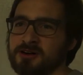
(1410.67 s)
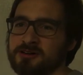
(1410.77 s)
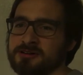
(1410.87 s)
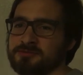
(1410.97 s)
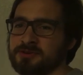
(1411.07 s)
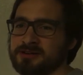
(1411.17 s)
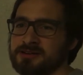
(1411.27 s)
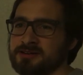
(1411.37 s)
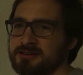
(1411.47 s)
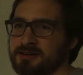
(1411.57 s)
all in
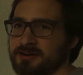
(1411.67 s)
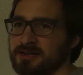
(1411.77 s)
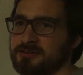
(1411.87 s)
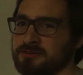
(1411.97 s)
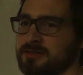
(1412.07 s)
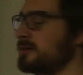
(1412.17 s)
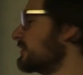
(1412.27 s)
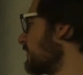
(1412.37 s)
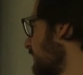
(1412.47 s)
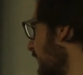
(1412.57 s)
one directory,
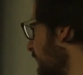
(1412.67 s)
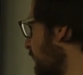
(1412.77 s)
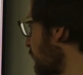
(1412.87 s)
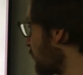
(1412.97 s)
it would